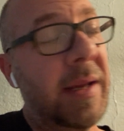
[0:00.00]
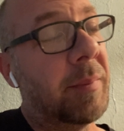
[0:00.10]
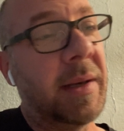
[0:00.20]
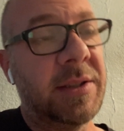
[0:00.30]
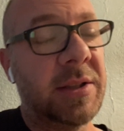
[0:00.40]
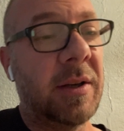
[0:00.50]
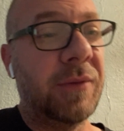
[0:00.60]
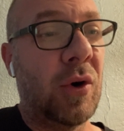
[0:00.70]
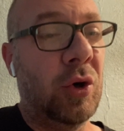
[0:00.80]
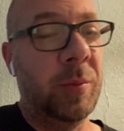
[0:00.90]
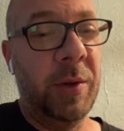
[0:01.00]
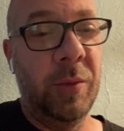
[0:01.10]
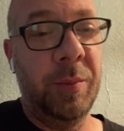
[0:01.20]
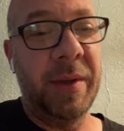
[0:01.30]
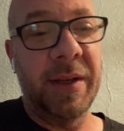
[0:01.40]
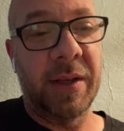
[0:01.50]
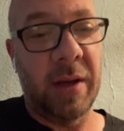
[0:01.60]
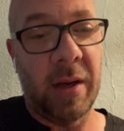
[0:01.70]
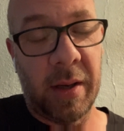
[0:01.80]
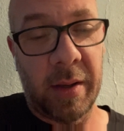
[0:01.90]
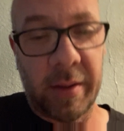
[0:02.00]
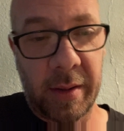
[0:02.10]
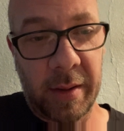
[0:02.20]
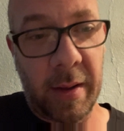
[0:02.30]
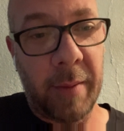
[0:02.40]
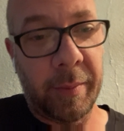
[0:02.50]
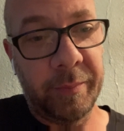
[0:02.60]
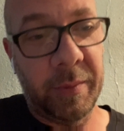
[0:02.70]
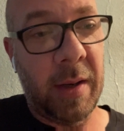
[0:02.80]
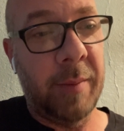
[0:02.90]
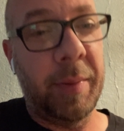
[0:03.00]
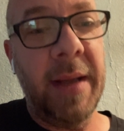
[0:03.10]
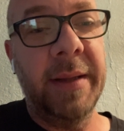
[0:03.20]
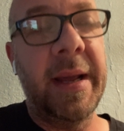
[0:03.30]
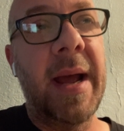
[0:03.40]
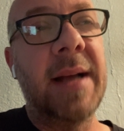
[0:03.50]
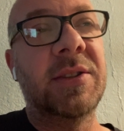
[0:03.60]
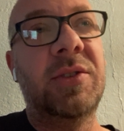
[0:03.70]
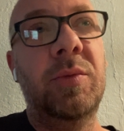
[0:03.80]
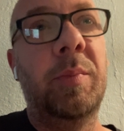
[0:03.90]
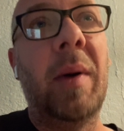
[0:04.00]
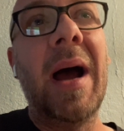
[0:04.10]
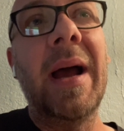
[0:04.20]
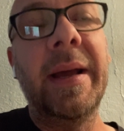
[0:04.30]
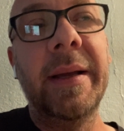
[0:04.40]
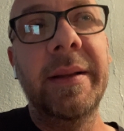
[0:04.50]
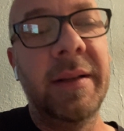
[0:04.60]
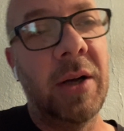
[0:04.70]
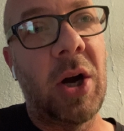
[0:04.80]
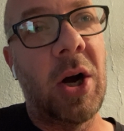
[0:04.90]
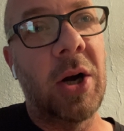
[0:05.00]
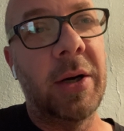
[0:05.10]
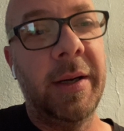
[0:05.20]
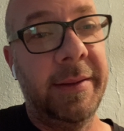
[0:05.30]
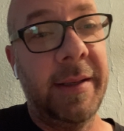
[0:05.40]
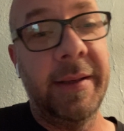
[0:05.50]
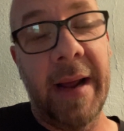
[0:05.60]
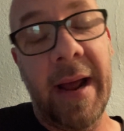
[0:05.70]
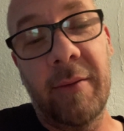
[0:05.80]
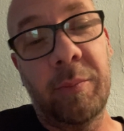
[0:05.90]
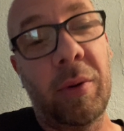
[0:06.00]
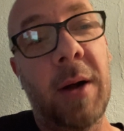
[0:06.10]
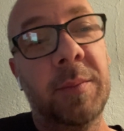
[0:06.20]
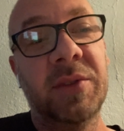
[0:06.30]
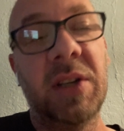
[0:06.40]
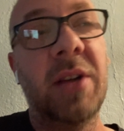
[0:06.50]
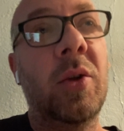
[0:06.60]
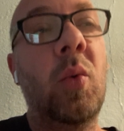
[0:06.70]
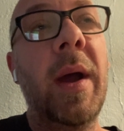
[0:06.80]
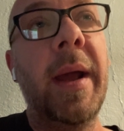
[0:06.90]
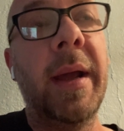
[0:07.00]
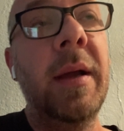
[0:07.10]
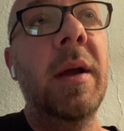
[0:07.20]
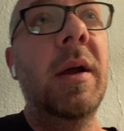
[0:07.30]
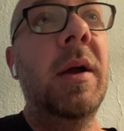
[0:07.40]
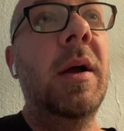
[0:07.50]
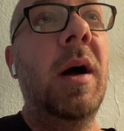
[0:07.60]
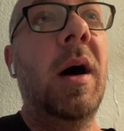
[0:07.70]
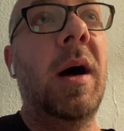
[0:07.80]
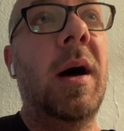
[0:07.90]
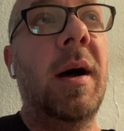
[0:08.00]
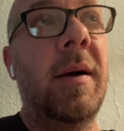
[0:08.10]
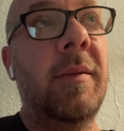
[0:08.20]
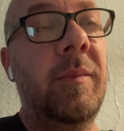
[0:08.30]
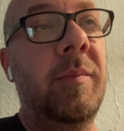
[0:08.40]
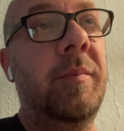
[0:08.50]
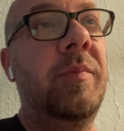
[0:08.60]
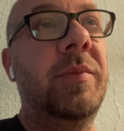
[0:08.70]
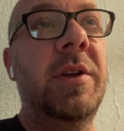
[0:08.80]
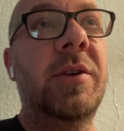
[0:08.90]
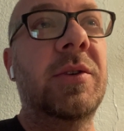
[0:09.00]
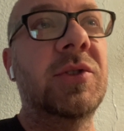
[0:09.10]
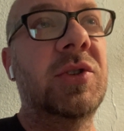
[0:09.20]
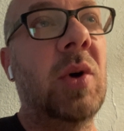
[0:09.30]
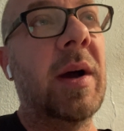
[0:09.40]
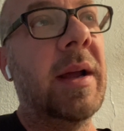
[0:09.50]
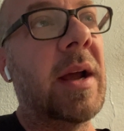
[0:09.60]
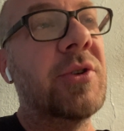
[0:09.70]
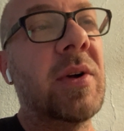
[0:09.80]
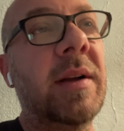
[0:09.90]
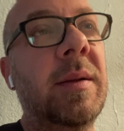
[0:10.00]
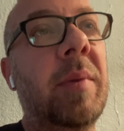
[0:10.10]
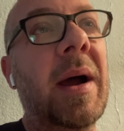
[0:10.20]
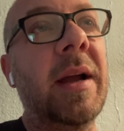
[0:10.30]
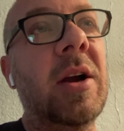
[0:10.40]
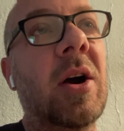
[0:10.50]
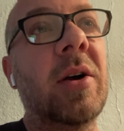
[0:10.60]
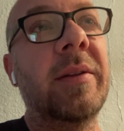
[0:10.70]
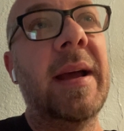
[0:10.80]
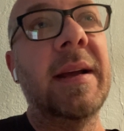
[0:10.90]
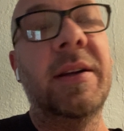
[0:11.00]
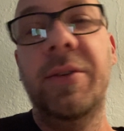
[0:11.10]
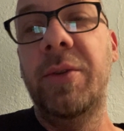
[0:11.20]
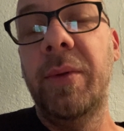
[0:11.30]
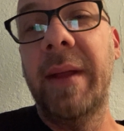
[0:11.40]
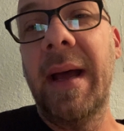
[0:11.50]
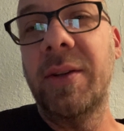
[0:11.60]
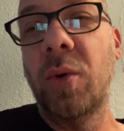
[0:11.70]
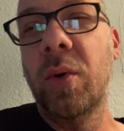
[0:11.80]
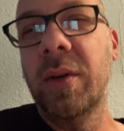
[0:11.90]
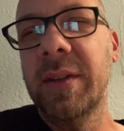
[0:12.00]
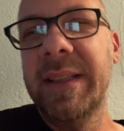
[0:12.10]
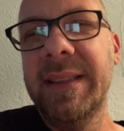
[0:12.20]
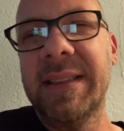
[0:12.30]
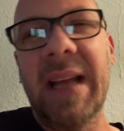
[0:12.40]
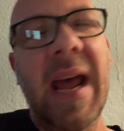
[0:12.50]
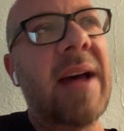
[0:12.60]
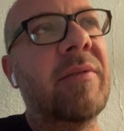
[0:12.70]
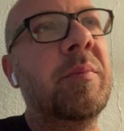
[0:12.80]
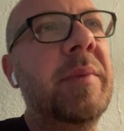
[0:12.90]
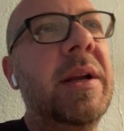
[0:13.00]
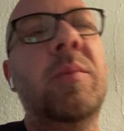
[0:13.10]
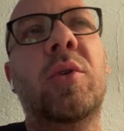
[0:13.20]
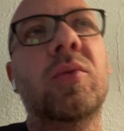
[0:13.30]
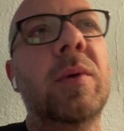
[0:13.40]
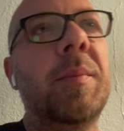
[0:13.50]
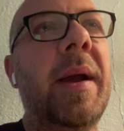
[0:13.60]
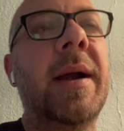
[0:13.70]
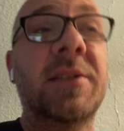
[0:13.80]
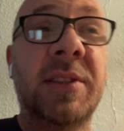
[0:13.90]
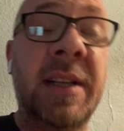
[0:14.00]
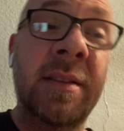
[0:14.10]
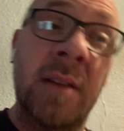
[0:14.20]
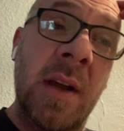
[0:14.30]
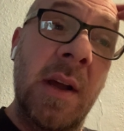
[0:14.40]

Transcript: get my stuff home. It would be a pain in the ass to buy the car and then have problems on the way. So I tried to buy a car that could do that, or at least have minimal repairs. And